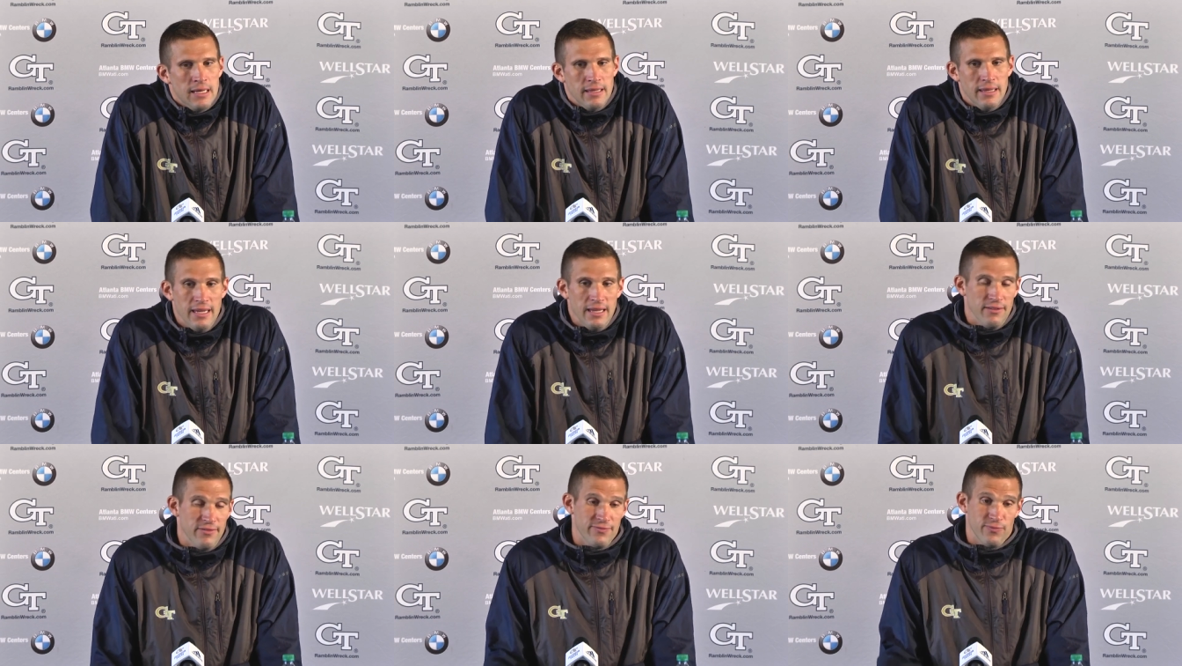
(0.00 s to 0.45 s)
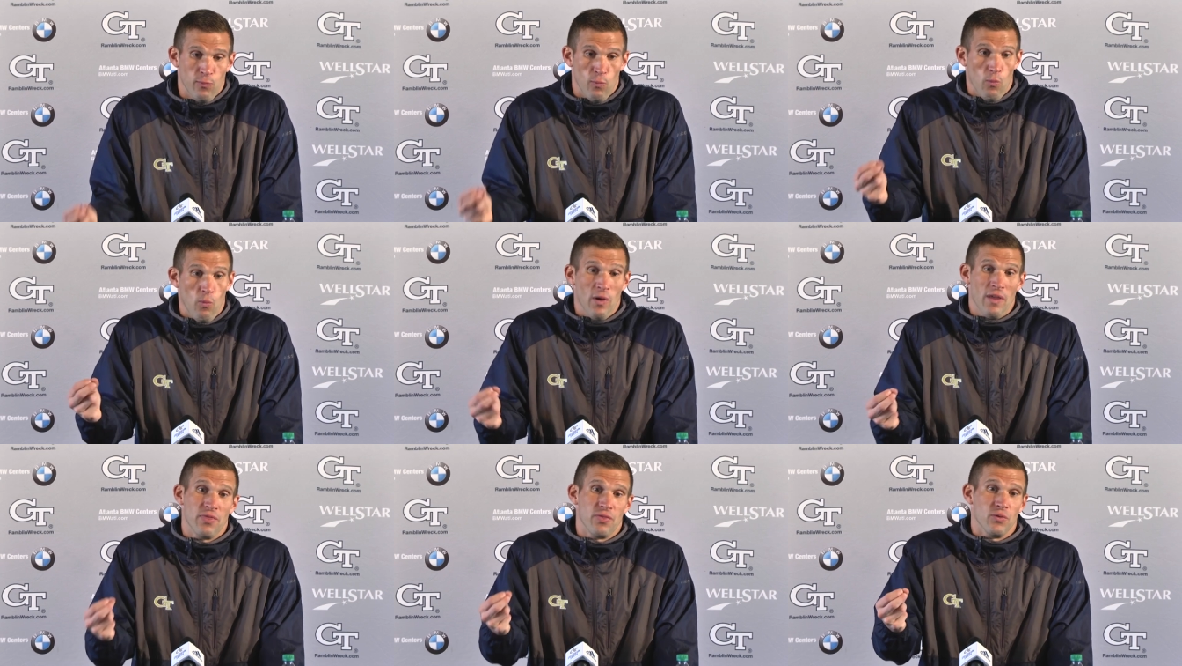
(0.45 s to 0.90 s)
they've
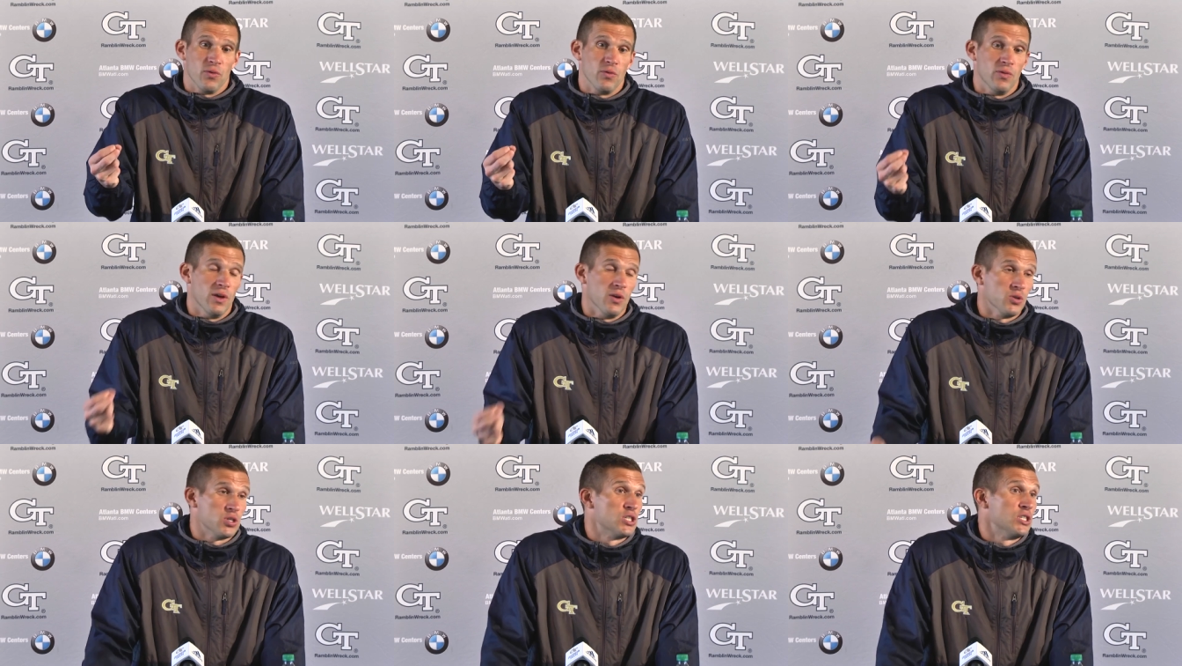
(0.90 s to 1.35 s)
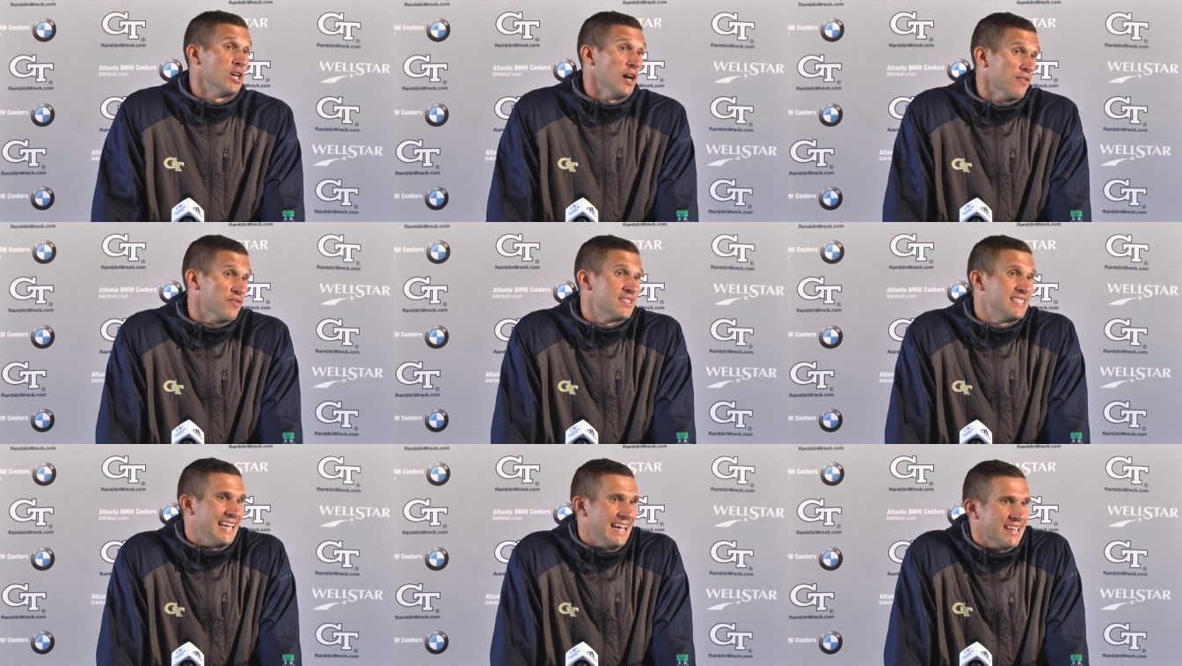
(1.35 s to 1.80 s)
went through those
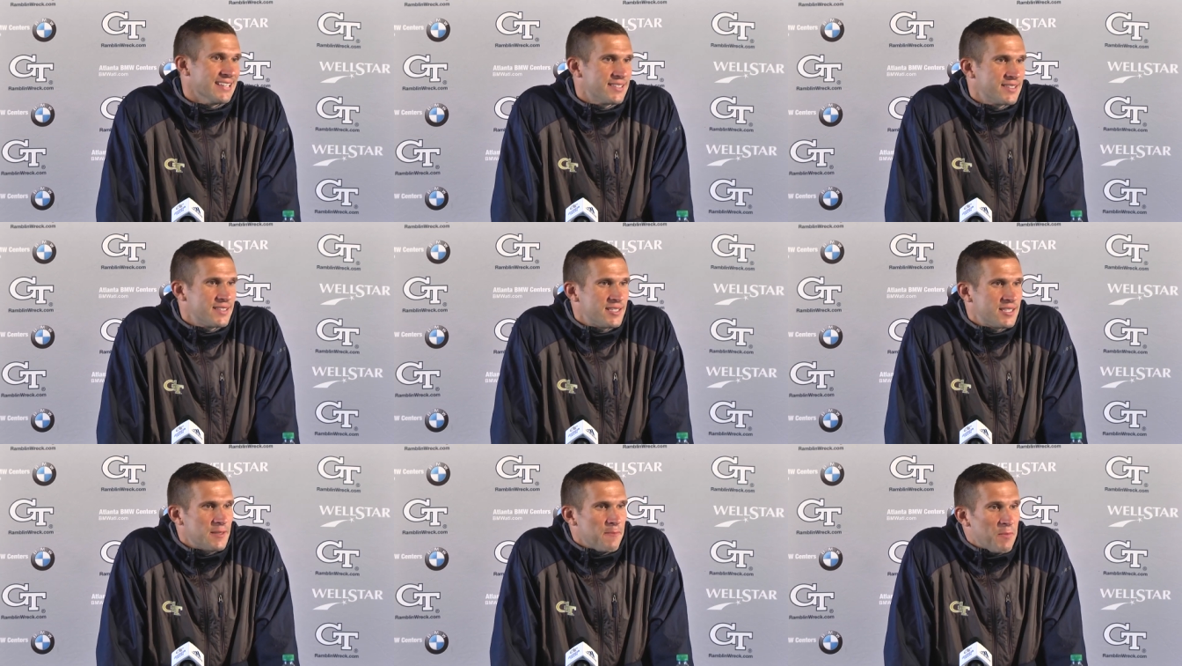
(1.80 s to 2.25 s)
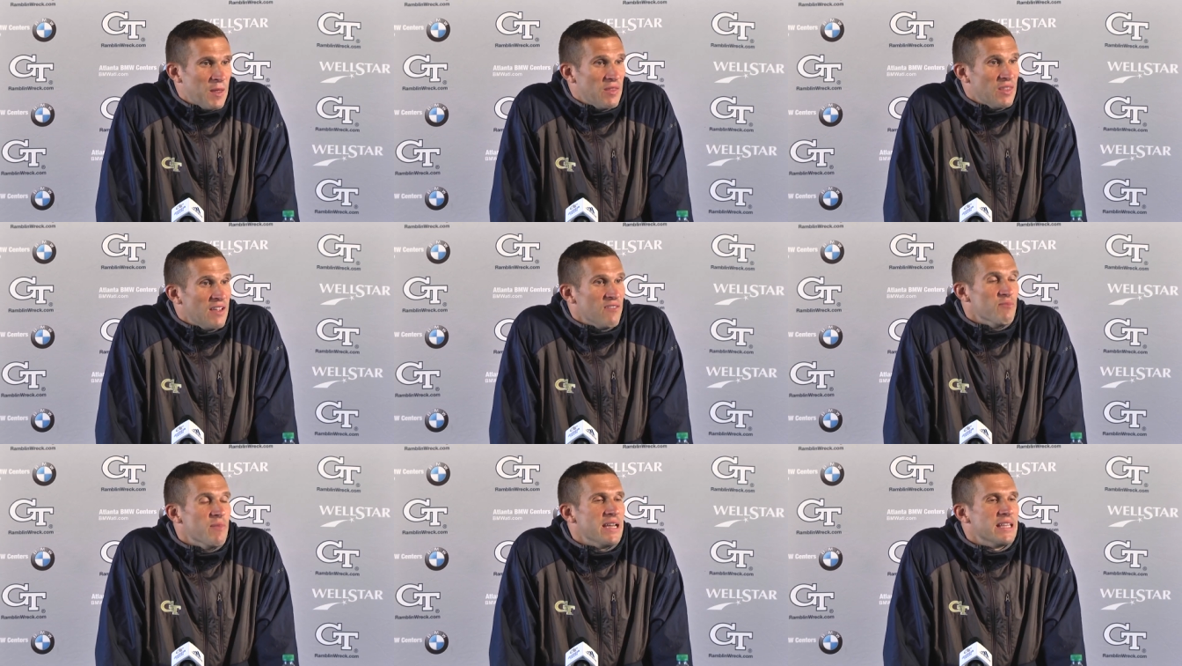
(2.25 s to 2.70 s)
tough tests, and
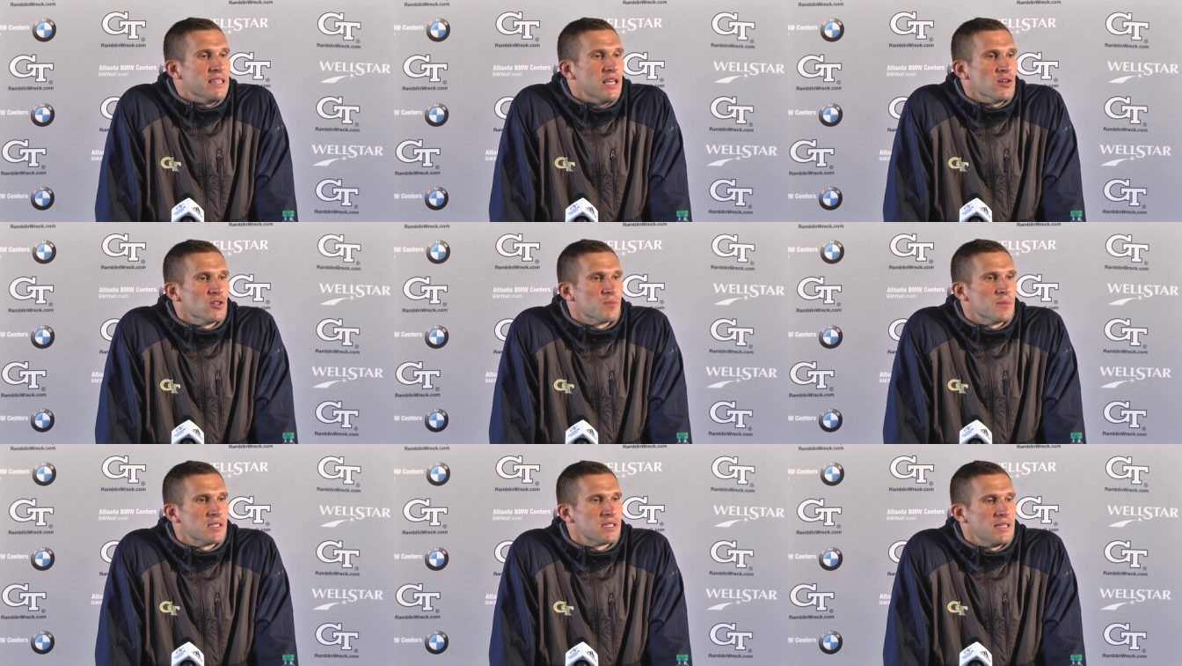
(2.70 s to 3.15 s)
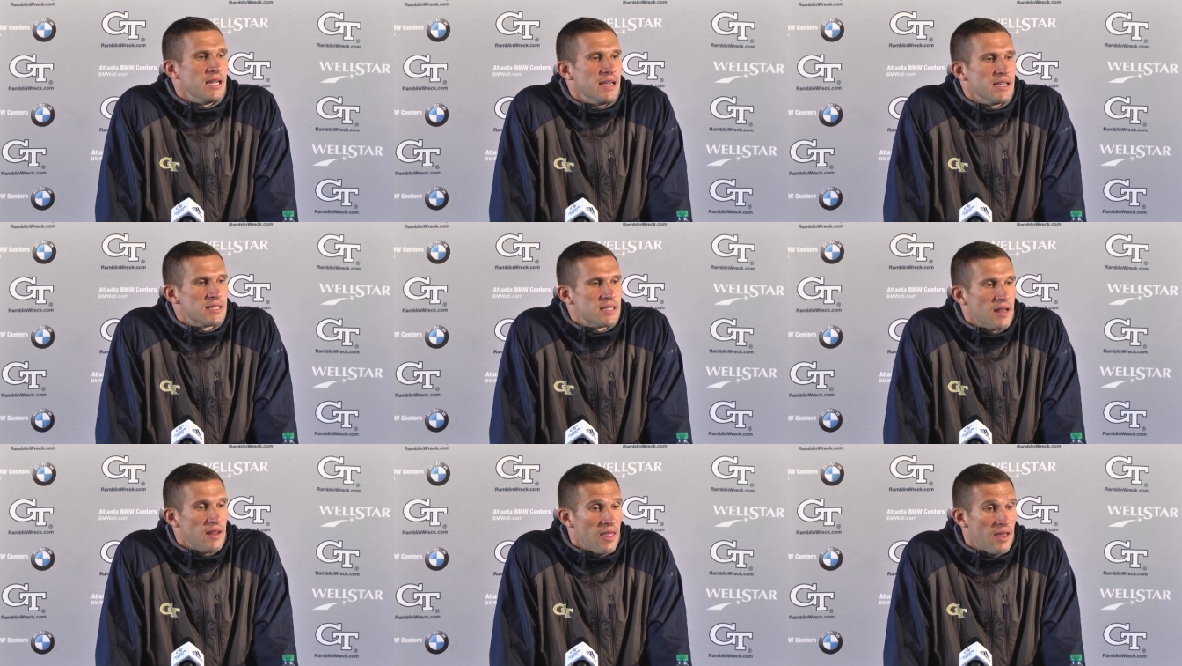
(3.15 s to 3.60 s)
they've made those
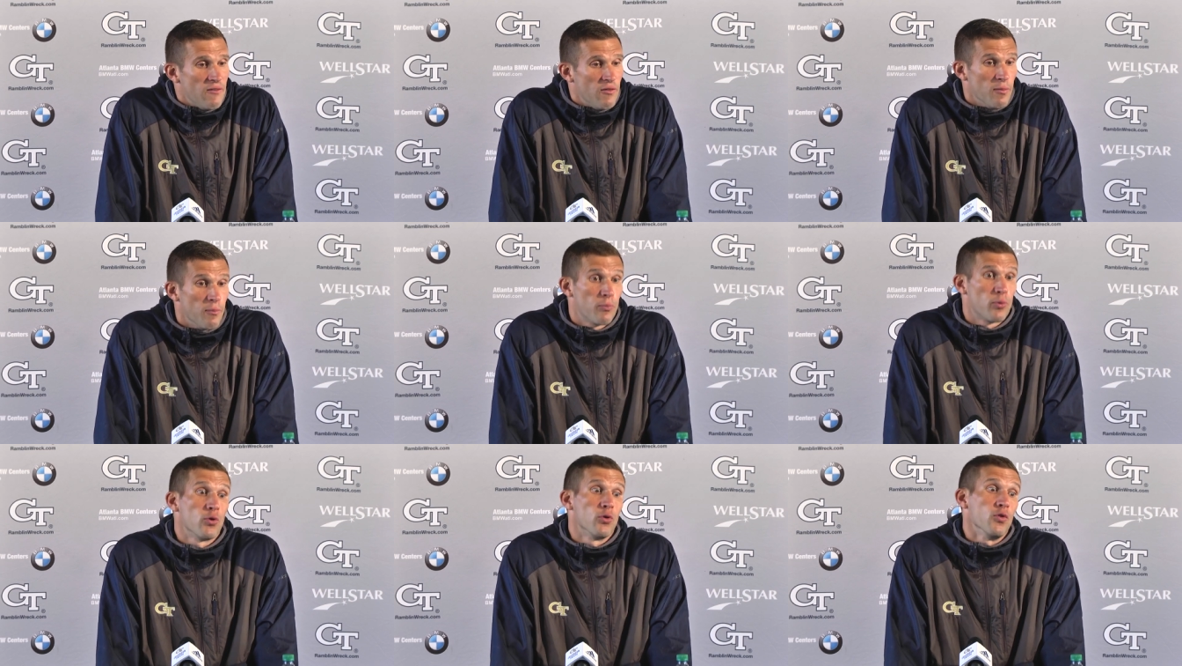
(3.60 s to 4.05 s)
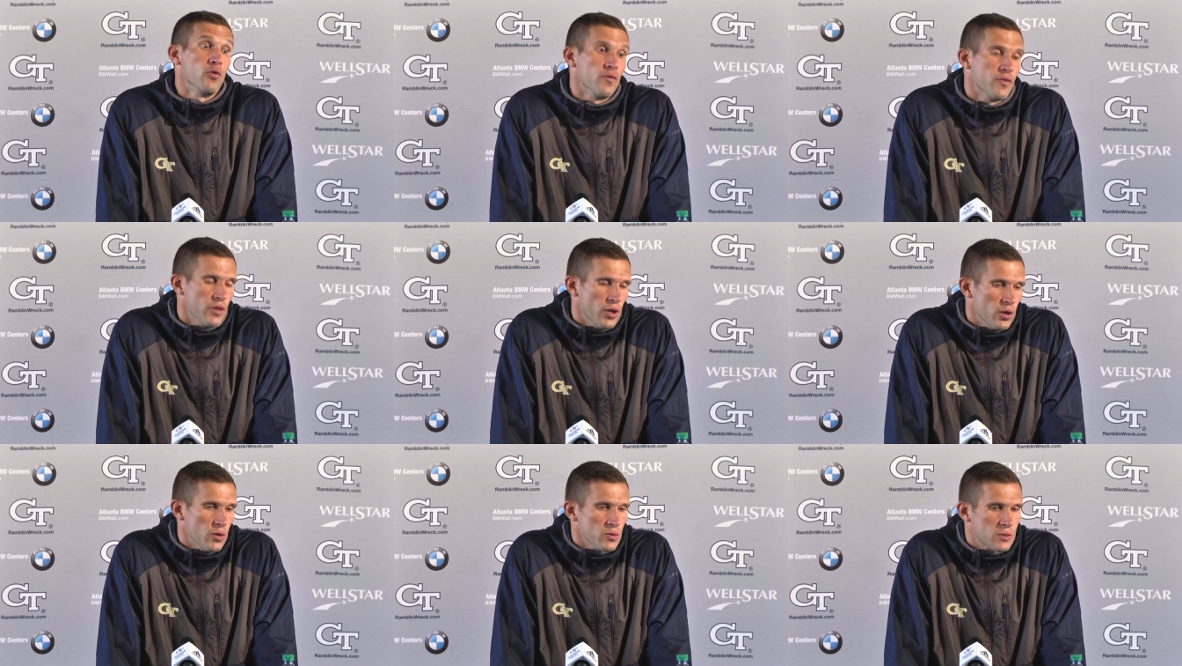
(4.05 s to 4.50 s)
mistakes, and they've
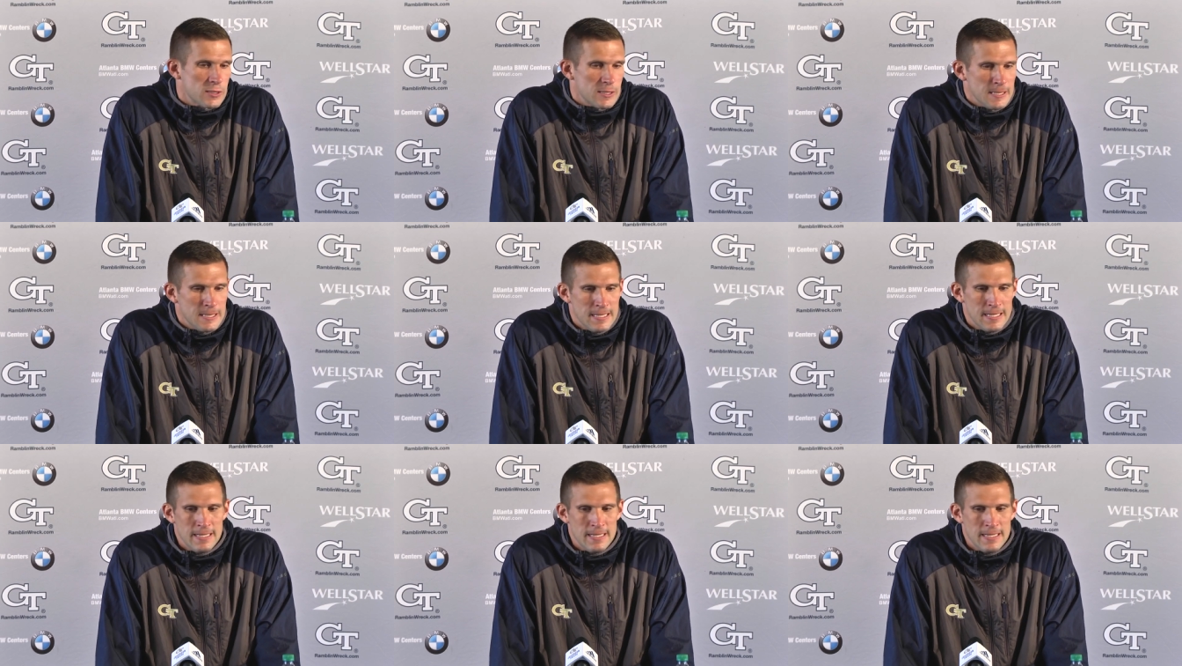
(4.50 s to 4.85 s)
improved those.